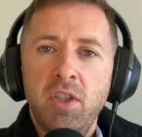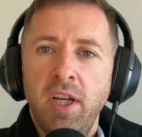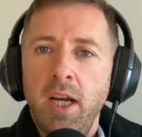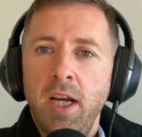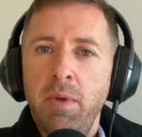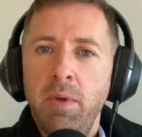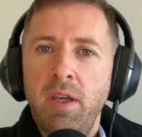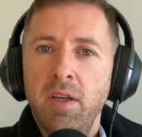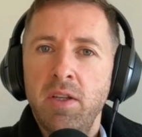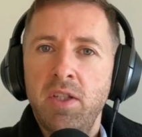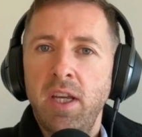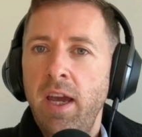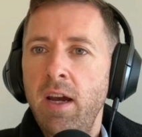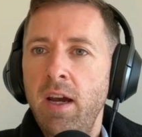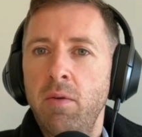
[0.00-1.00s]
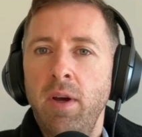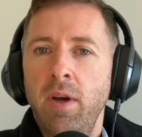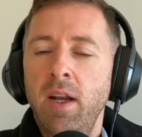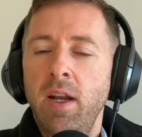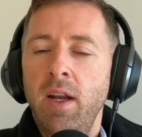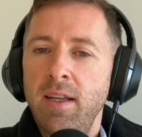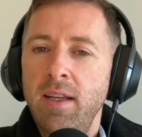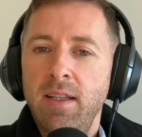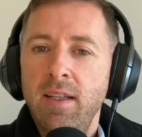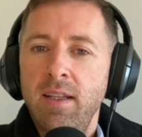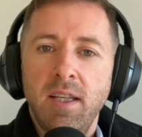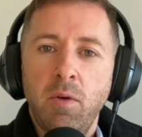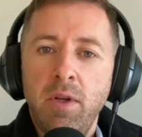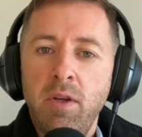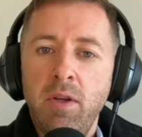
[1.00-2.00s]
share because you care, right? Like it's
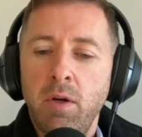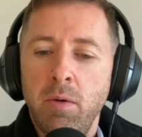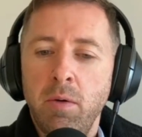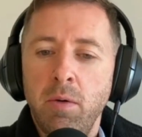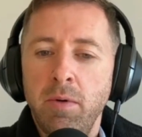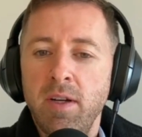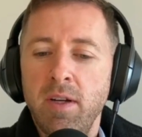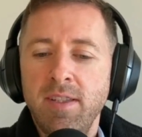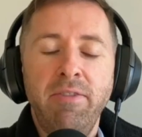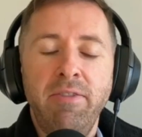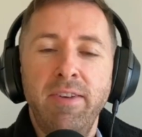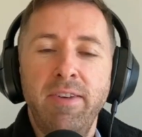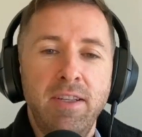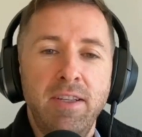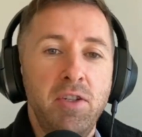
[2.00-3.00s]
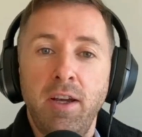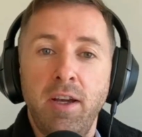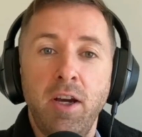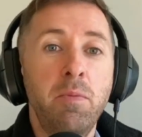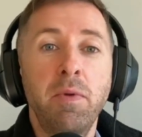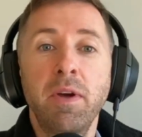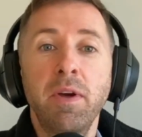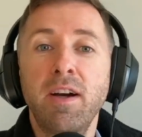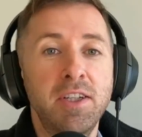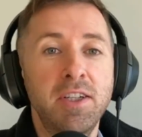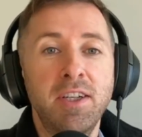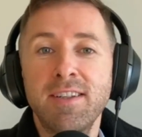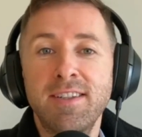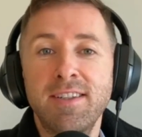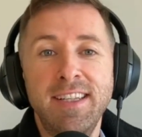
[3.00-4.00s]
like when you come across Netflix, you're like, "Oh my God,
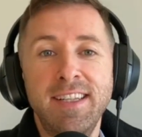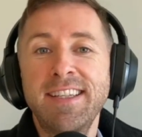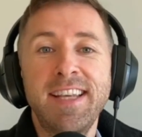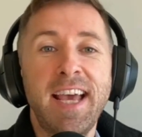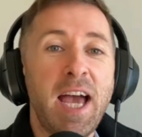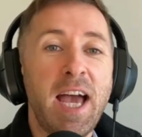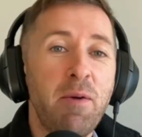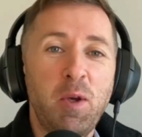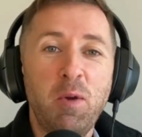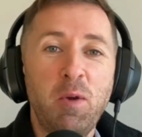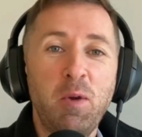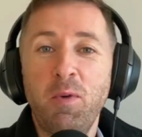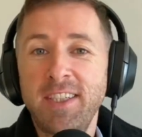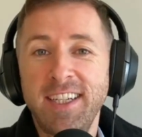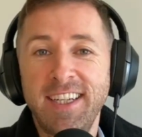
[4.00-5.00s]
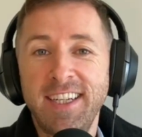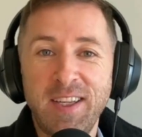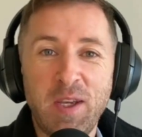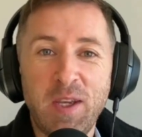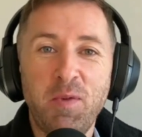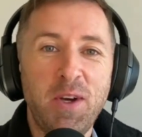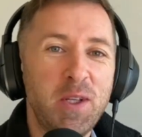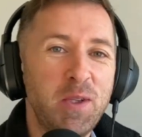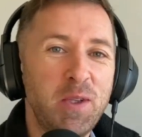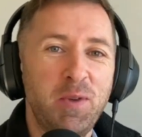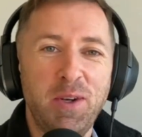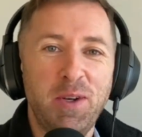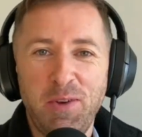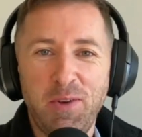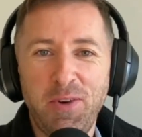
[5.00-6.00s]
you got to see this app. You can watch anything you want
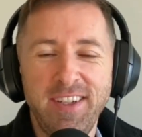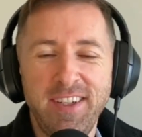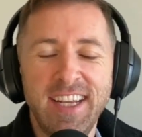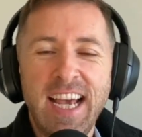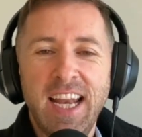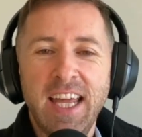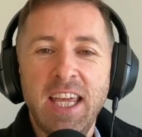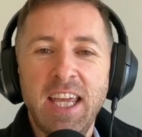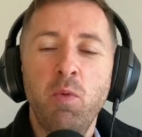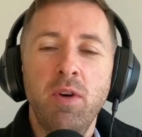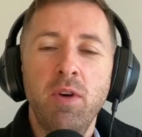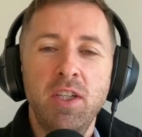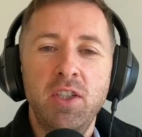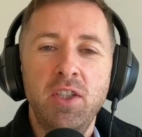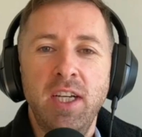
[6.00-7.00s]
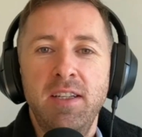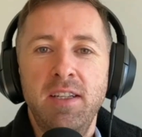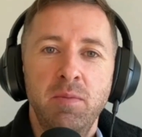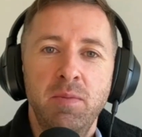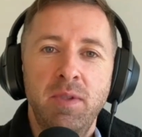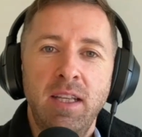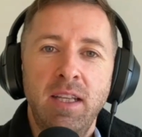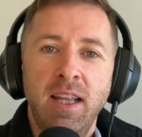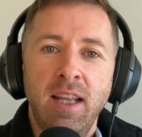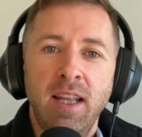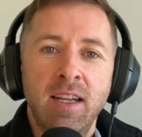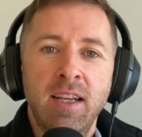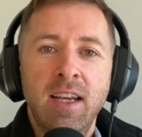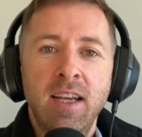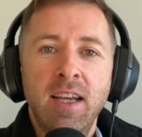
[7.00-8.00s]
whenever you want." Like you want to share something
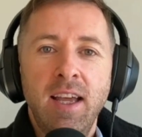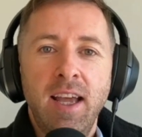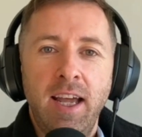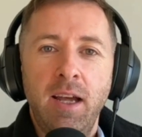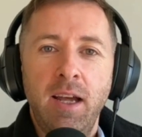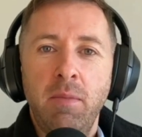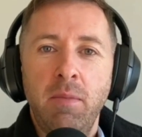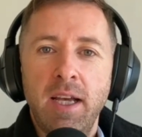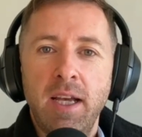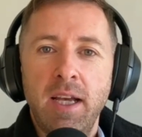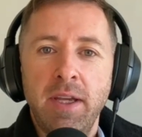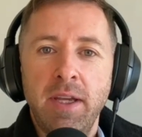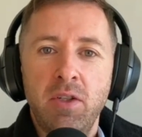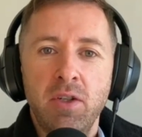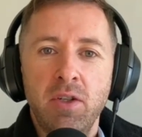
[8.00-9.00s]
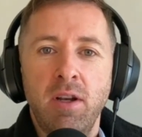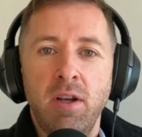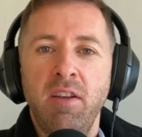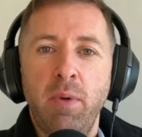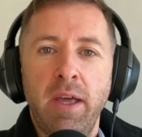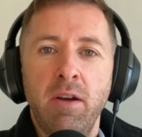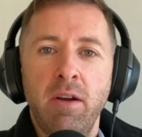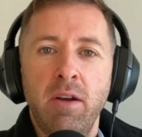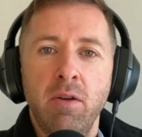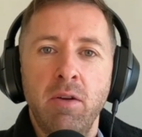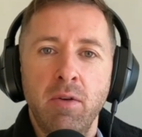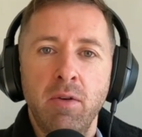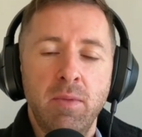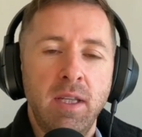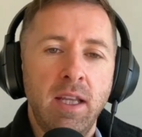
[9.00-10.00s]
that has made your life better,
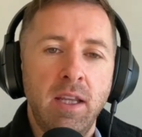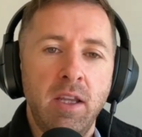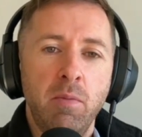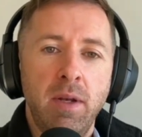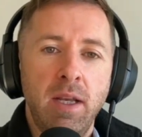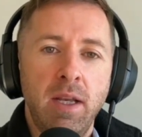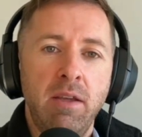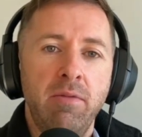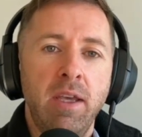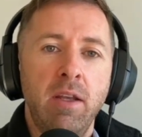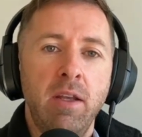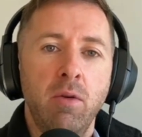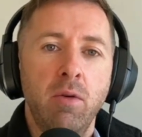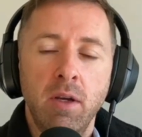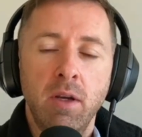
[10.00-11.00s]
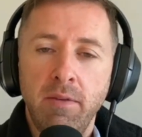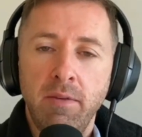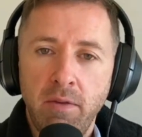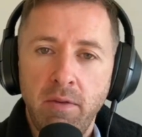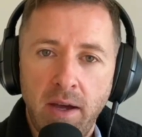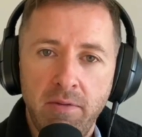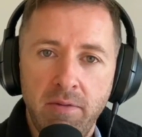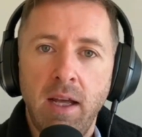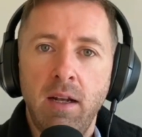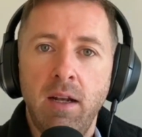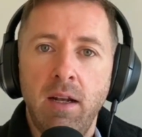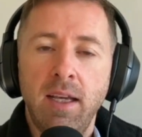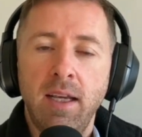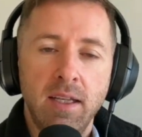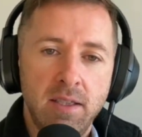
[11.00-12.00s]
or something that you believe in, or if you have that
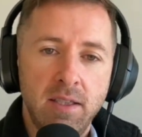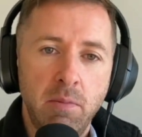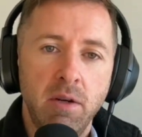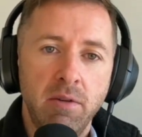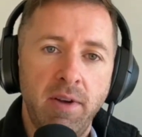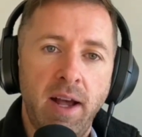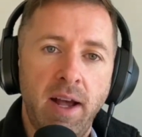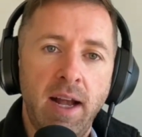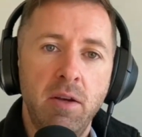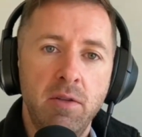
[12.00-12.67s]
like a similar value